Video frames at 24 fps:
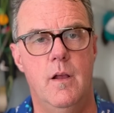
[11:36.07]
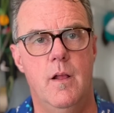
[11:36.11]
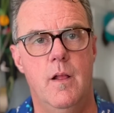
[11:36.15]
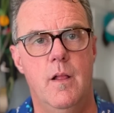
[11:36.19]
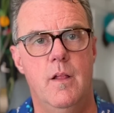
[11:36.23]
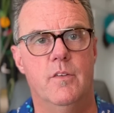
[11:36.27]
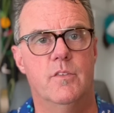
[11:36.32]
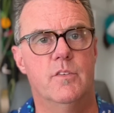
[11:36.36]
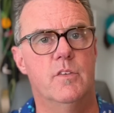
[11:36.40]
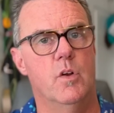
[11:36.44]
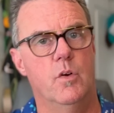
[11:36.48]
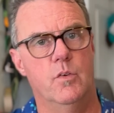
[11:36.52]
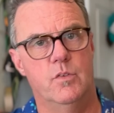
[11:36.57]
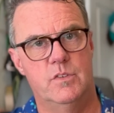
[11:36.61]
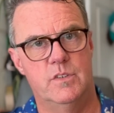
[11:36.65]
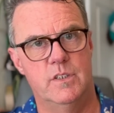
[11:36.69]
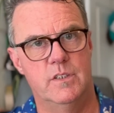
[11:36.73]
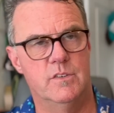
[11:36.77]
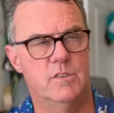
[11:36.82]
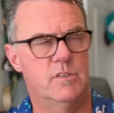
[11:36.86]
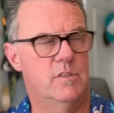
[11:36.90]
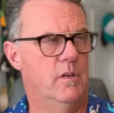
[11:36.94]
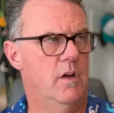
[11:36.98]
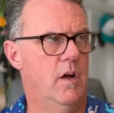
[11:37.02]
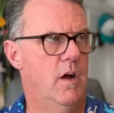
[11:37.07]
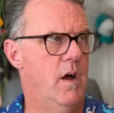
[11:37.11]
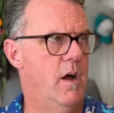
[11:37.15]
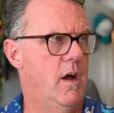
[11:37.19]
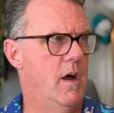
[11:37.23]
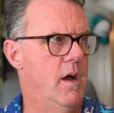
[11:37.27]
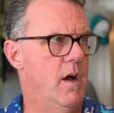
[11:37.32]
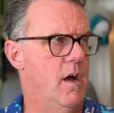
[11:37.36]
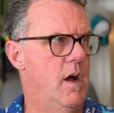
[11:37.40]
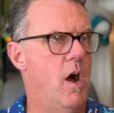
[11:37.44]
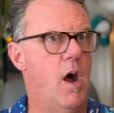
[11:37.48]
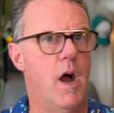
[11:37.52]
So since
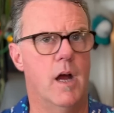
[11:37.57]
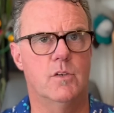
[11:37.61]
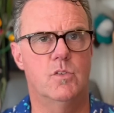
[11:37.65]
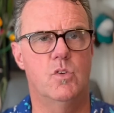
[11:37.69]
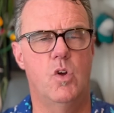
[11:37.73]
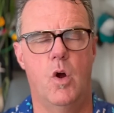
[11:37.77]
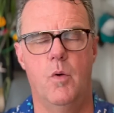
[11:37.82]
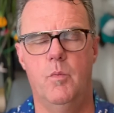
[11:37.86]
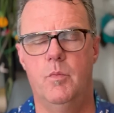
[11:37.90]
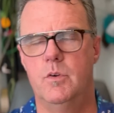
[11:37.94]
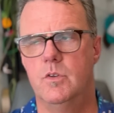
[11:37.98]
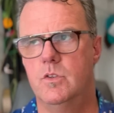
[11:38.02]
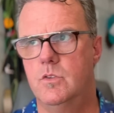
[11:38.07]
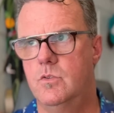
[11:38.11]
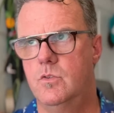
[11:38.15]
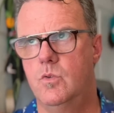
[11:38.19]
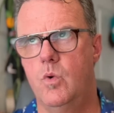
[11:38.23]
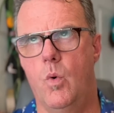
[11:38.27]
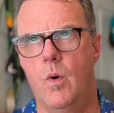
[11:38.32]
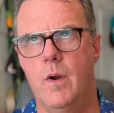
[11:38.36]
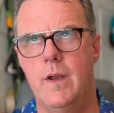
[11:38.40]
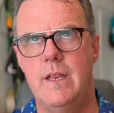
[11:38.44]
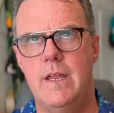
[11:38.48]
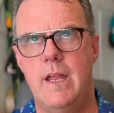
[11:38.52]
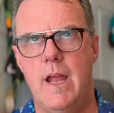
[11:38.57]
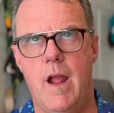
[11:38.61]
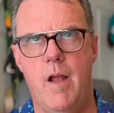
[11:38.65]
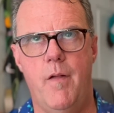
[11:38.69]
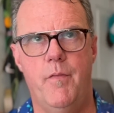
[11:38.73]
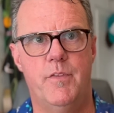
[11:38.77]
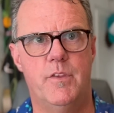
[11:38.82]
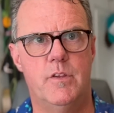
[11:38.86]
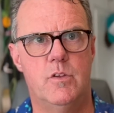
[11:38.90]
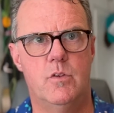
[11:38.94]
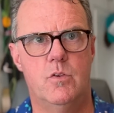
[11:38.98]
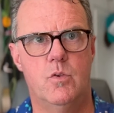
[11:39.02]
October
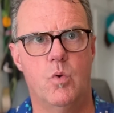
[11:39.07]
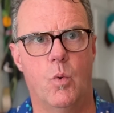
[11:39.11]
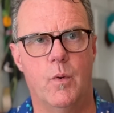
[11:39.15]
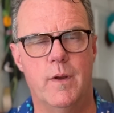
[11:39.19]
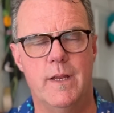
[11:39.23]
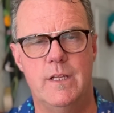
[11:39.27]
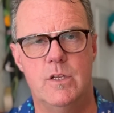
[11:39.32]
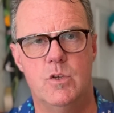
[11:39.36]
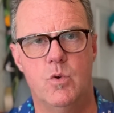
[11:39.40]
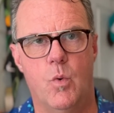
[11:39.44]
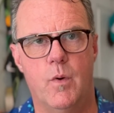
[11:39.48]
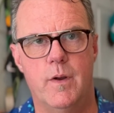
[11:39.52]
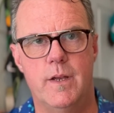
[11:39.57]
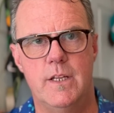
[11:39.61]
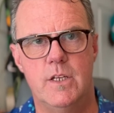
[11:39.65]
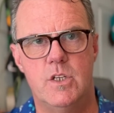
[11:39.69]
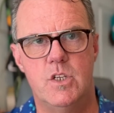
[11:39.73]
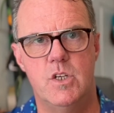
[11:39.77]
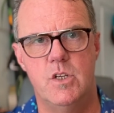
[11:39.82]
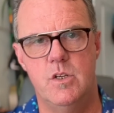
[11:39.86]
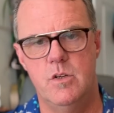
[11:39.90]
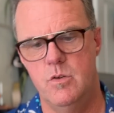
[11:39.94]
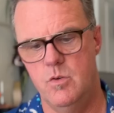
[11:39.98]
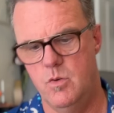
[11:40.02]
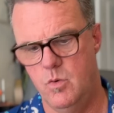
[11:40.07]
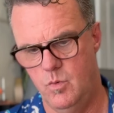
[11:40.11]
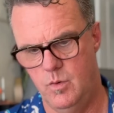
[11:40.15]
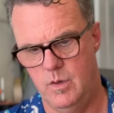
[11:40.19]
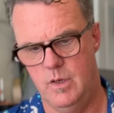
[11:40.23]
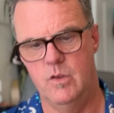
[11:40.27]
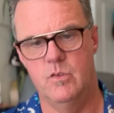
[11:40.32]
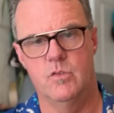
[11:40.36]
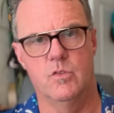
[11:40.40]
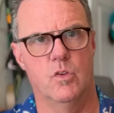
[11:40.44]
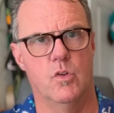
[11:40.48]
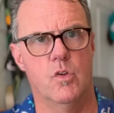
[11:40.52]
28th, 2022
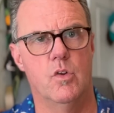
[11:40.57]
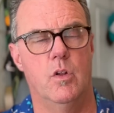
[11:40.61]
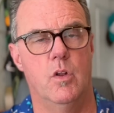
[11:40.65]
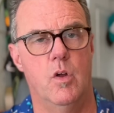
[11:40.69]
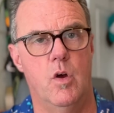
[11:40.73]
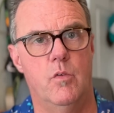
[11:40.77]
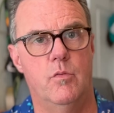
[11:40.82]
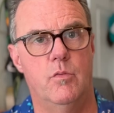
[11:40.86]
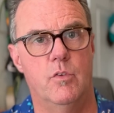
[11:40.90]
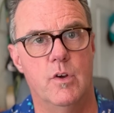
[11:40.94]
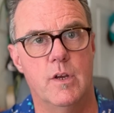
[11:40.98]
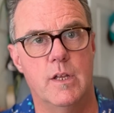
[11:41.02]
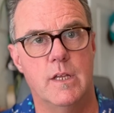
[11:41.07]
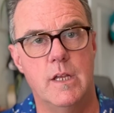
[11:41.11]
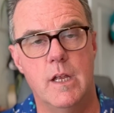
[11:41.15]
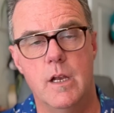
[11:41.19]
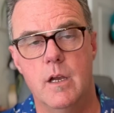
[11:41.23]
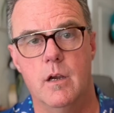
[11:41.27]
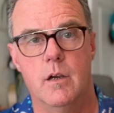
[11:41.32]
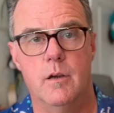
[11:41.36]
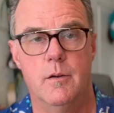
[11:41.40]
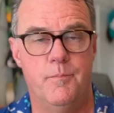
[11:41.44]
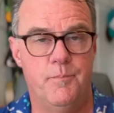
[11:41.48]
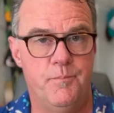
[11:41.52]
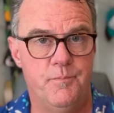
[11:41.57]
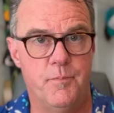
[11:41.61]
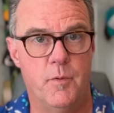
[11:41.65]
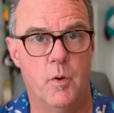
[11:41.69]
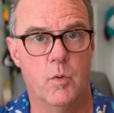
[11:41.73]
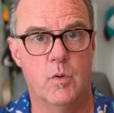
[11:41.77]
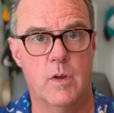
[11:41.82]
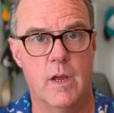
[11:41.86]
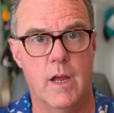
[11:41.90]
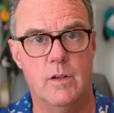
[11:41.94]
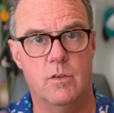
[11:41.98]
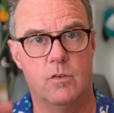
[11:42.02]
is a little over a year.
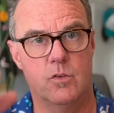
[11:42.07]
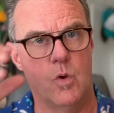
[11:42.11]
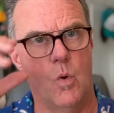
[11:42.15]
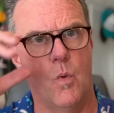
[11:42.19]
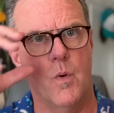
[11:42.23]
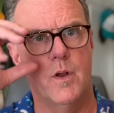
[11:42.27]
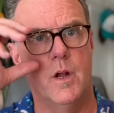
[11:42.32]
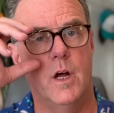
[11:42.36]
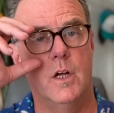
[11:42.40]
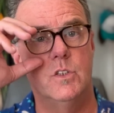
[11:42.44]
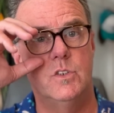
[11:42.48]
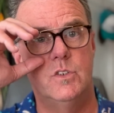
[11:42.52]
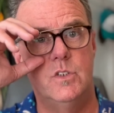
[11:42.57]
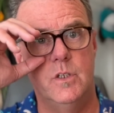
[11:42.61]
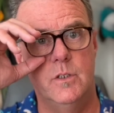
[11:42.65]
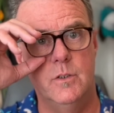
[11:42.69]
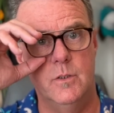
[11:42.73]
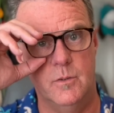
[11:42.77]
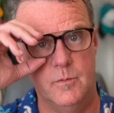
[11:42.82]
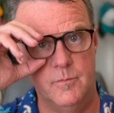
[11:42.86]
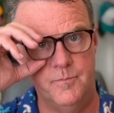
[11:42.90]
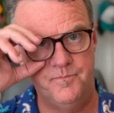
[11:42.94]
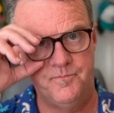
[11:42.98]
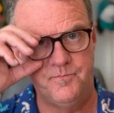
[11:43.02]
Okay, it's going on 2.